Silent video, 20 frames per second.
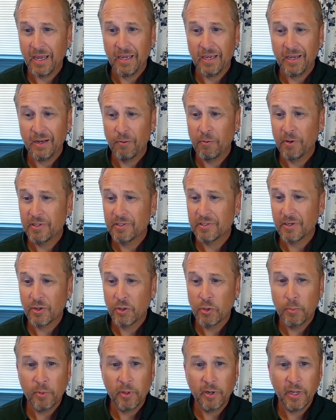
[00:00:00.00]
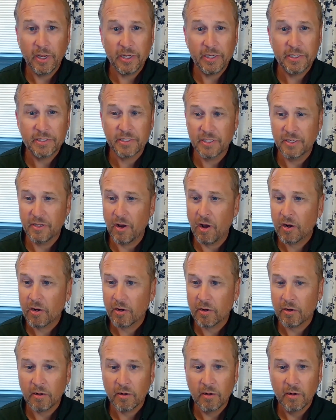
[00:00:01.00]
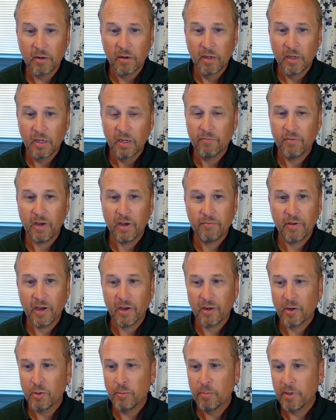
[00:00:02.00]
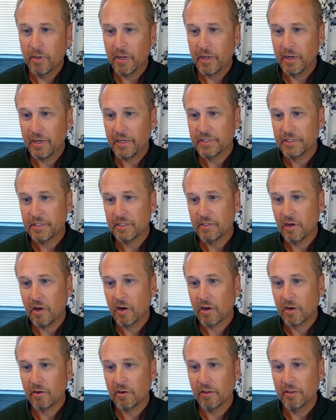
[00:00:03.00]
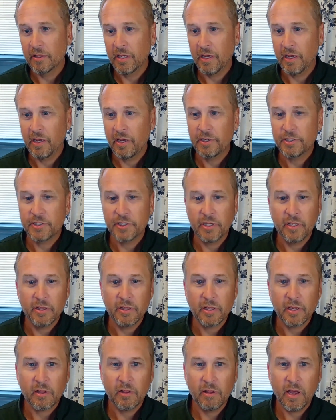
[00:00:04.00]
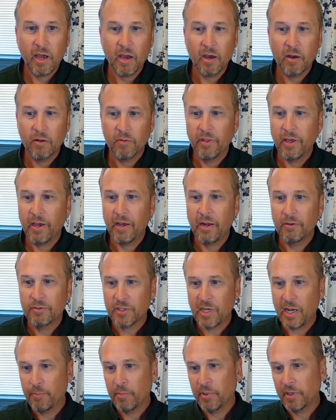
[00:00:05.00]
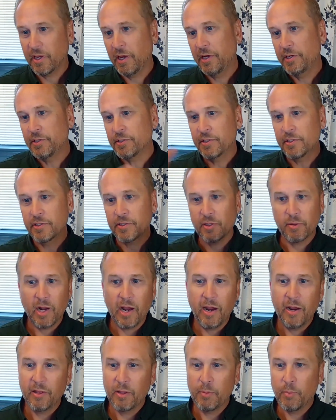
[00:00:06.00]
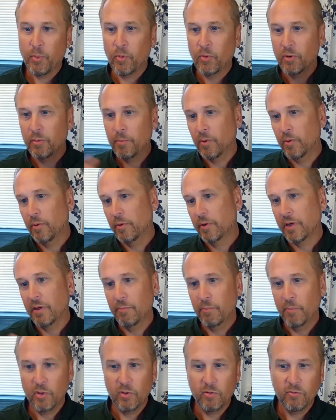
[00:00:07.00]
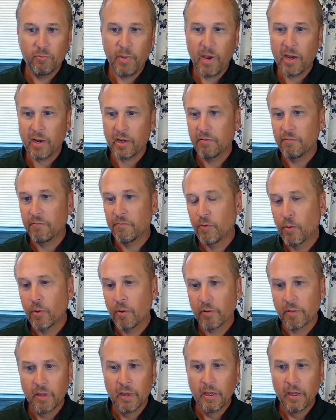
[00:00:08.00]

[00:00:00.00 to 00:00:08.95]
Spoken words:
It runs on Kubernetes and Docker. If I've got Kubernetes and Docker on the edge and in the cloud, those applications are highly portable and can move back and forth.